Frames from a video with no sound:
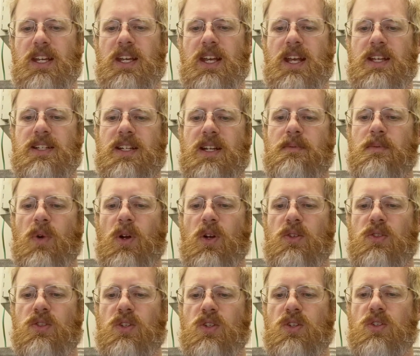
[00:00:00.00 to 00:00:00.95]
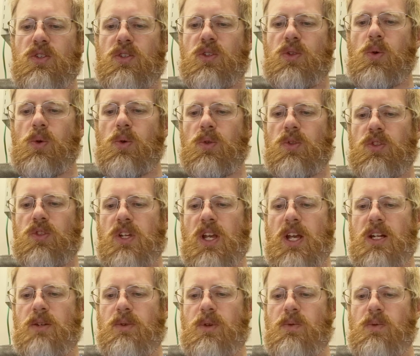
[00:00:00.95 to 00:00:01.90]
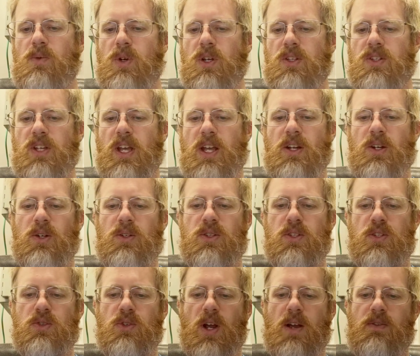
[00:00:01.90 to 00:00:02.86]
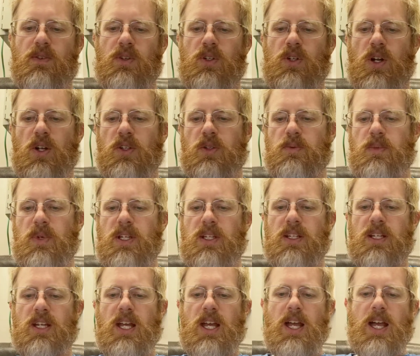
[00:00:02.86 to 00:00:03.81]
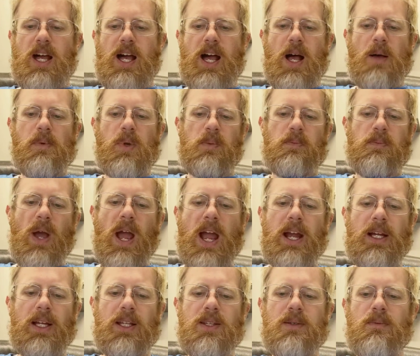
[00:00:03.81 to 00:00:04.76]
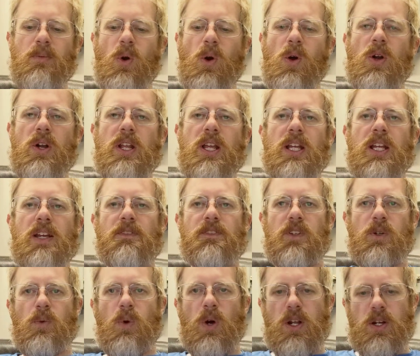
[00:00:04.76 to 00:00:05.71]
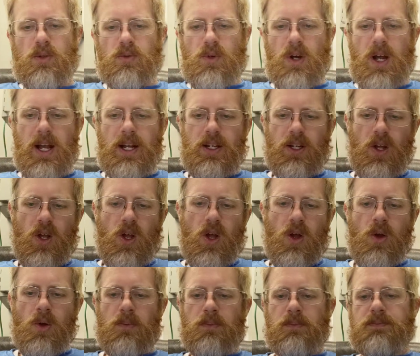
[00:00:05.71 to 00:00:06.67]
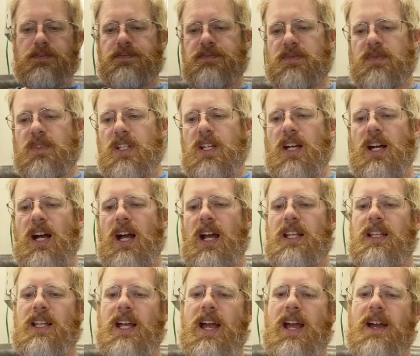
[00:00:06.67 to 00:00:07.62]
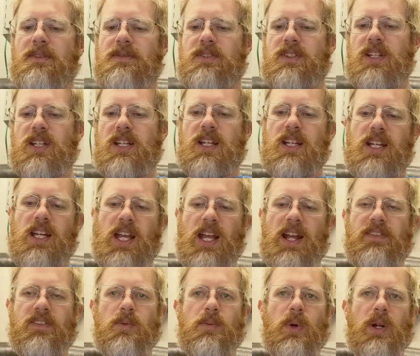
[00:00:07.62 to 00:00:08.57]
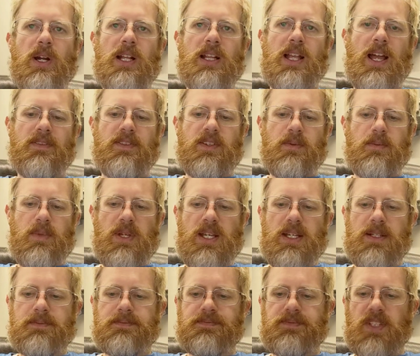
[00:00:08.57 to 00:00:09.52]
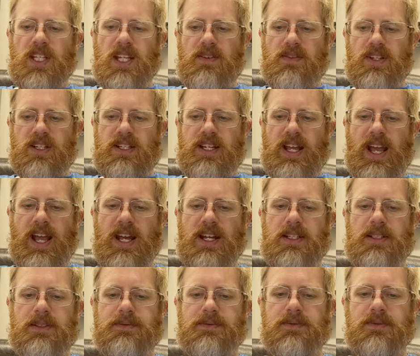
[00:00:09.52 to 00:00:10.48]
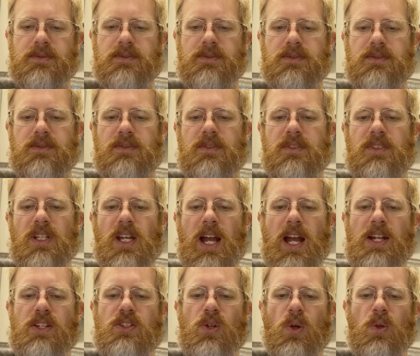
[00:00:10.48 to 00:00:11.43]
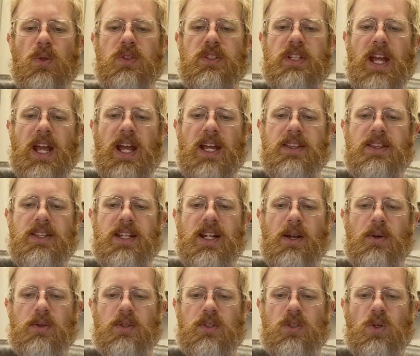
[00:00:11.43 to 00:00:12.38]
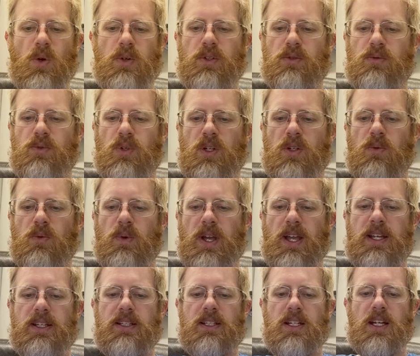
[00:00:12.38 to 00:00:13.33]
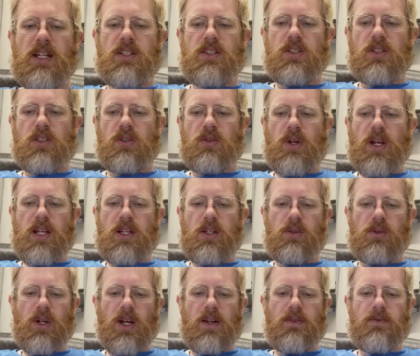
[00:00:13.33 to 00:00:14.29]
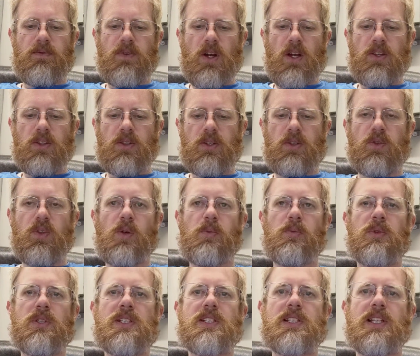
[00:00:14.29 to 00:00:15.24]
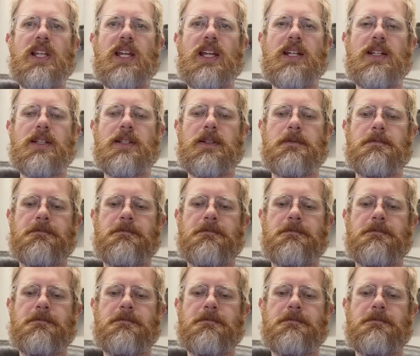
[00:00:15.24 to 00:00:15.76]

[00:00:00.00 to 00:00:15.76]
As I marched into the cool, shadowy woods, I heard the driver call to me, "I'll be back in the morning if you want to ride home." I laughed. Everybody laughed at me, even Dad. I told Dad that I was going to run away to great-grandfather Gribley's land.